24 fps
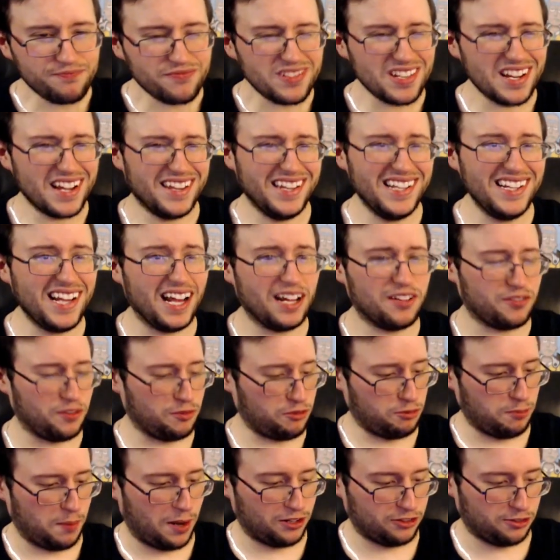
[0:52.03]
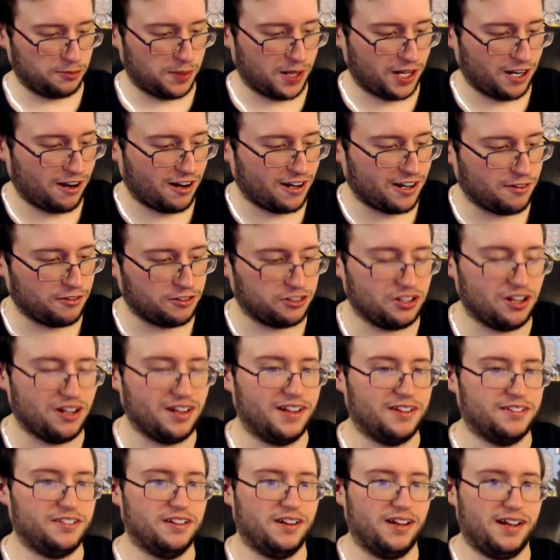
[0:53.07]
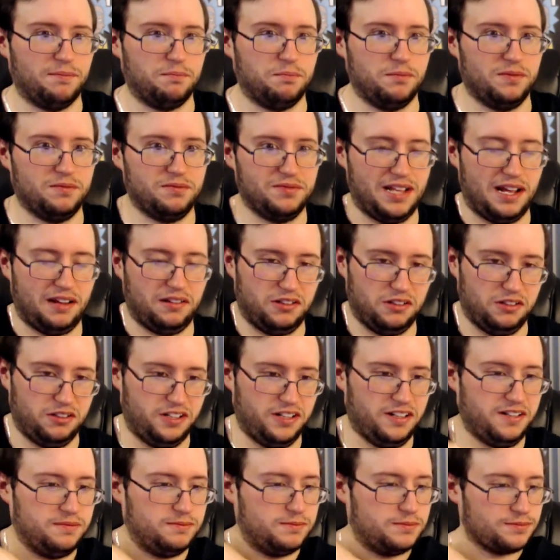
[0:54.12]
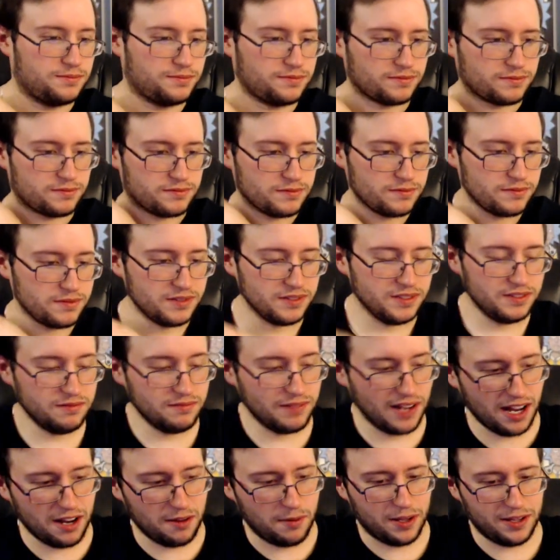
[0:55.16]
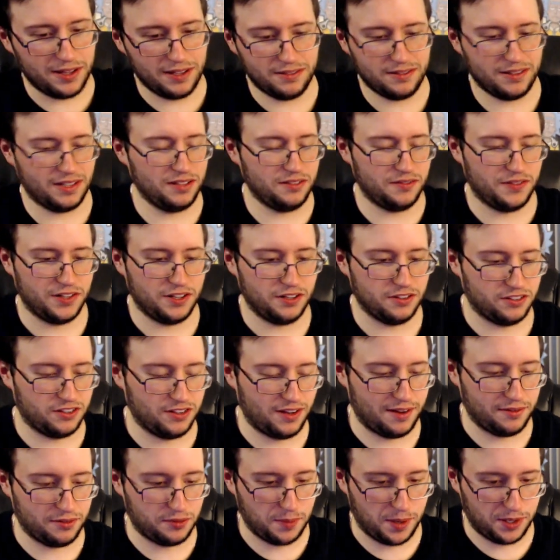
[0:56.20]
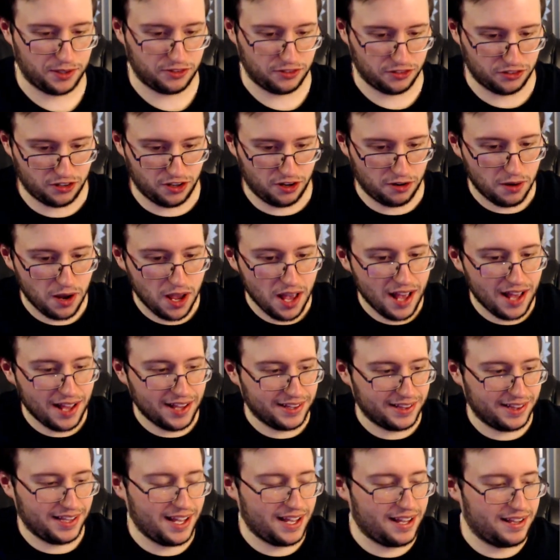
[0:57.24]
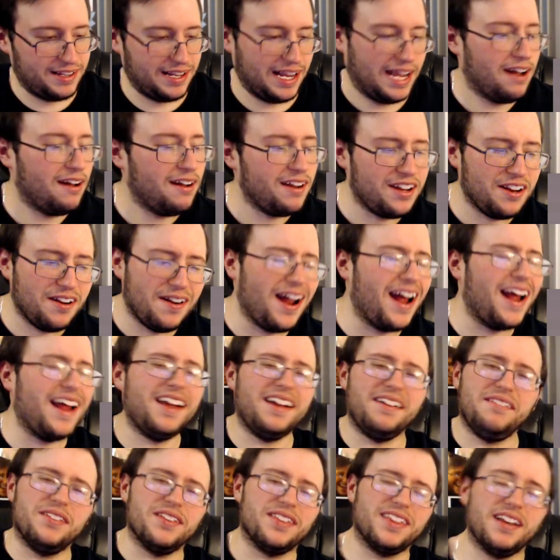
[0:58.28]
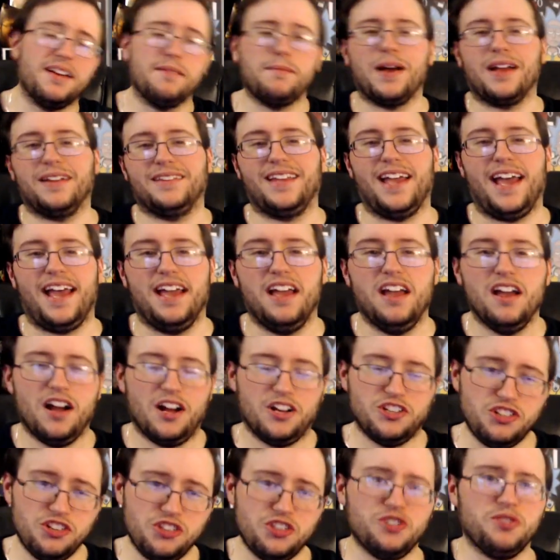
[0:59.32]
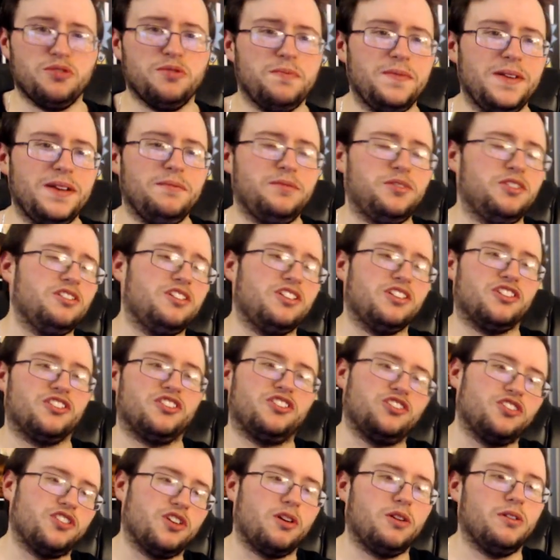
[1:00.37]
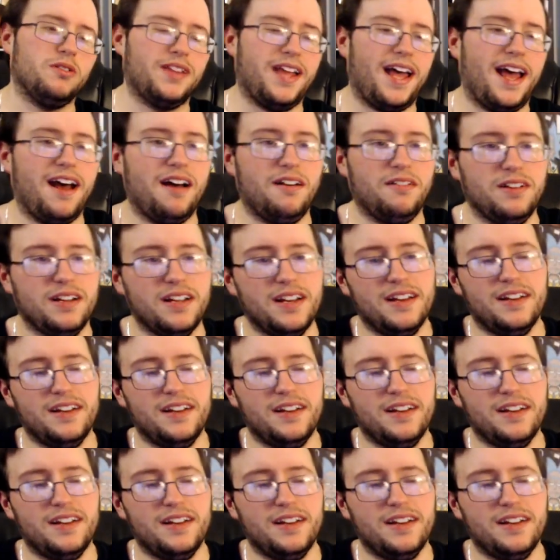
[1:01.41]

I think that's from Sponsor Blocker. I never saw that until I downloaded it. Anyway, these videos don't have sponsors, so I didn't even think about that. Unusual Memes, you could have sold out.